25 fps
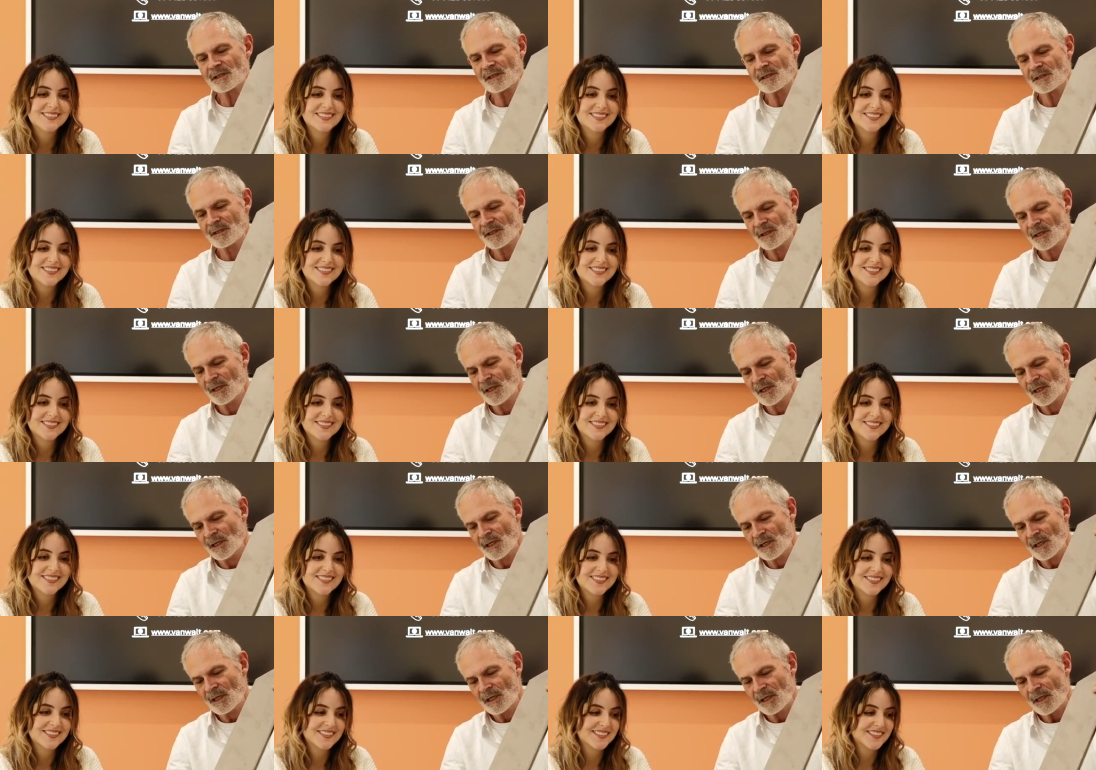Speaker 1: a
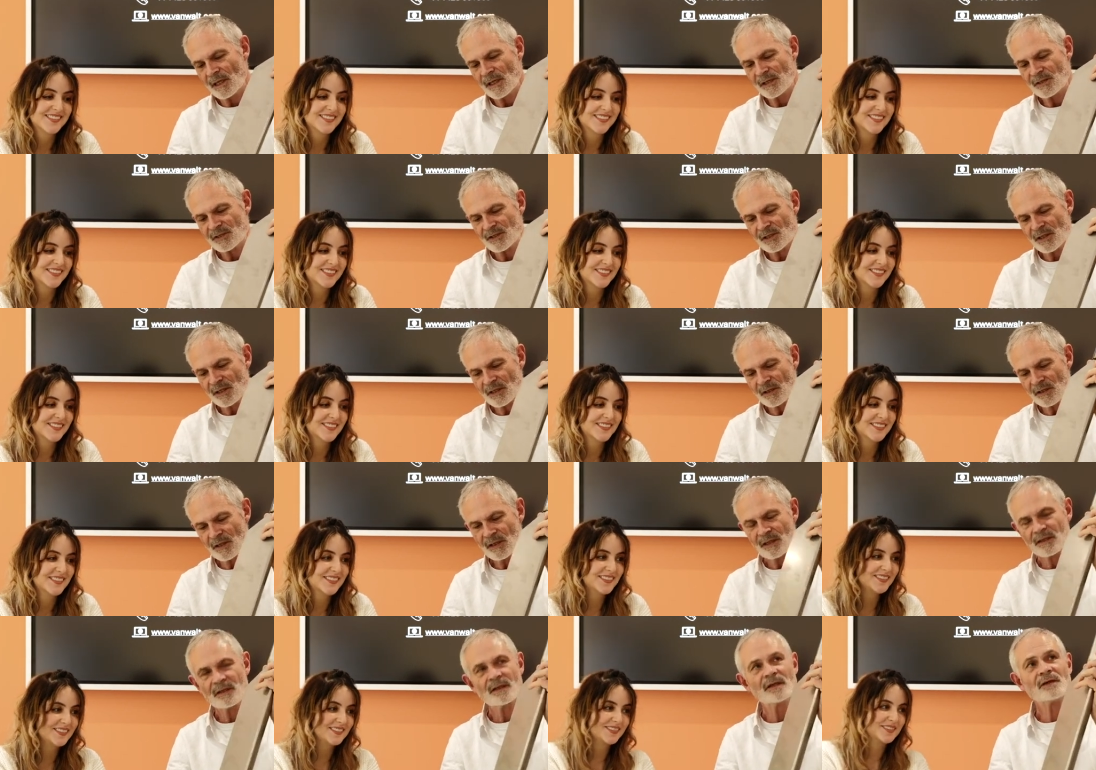it's a,
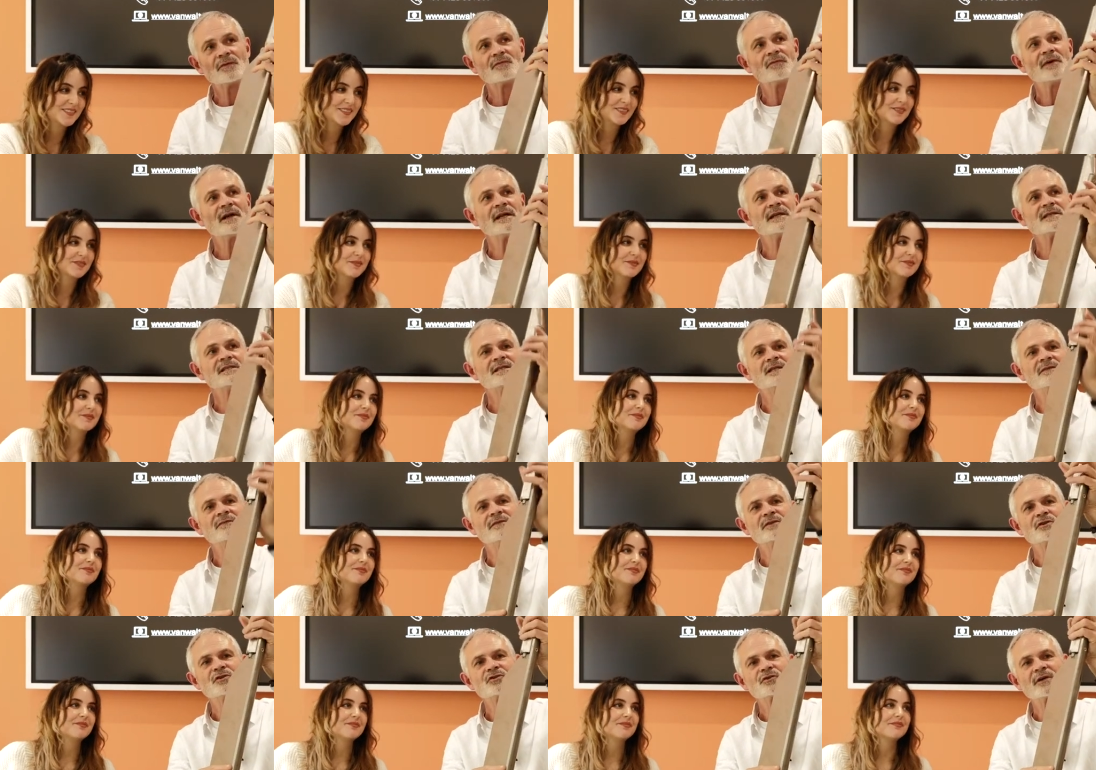a,
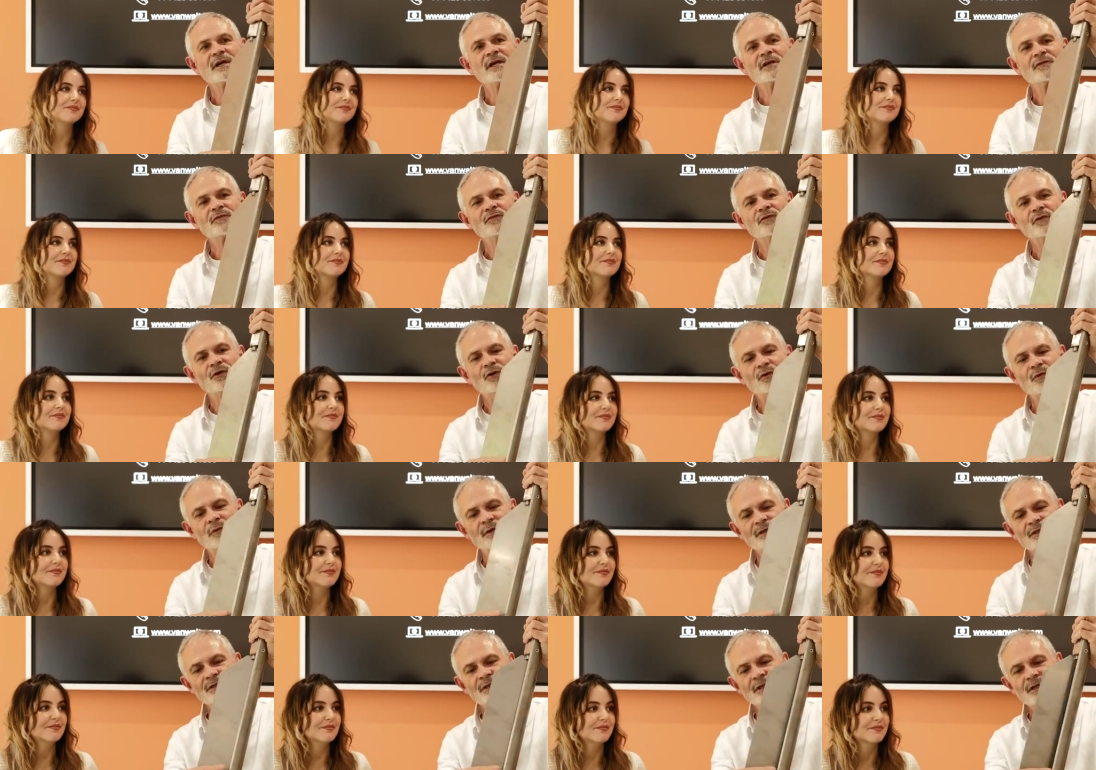relatively
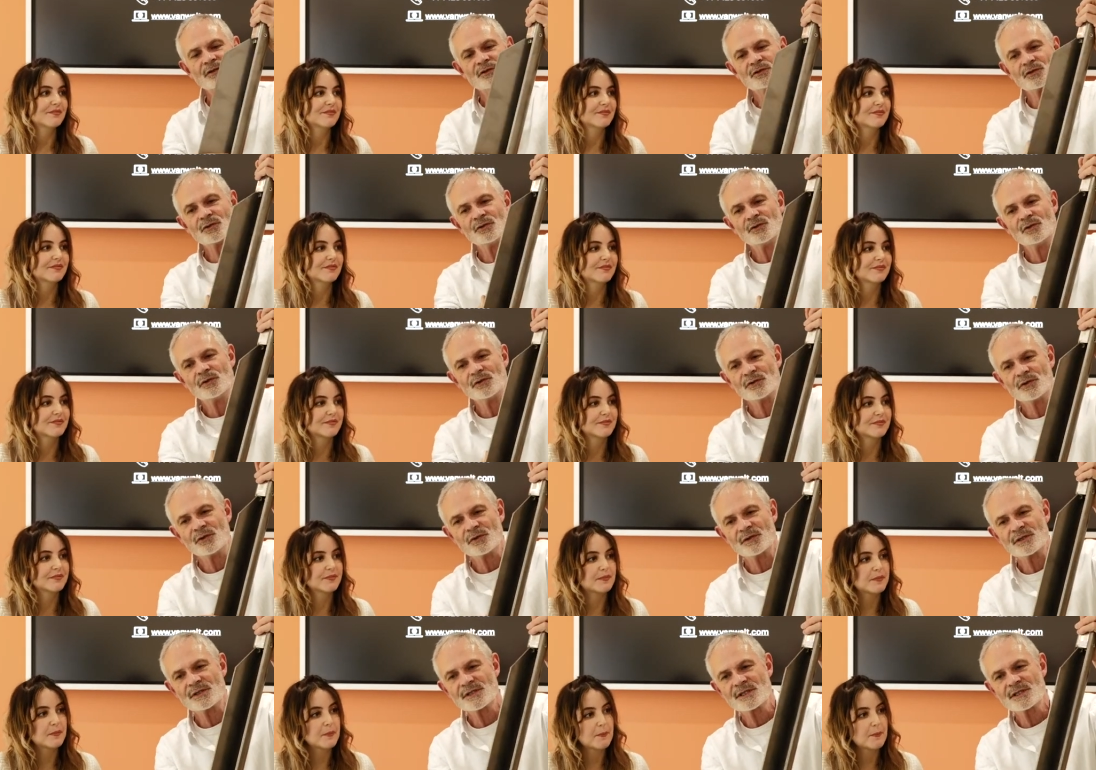straightforward uh, tool. You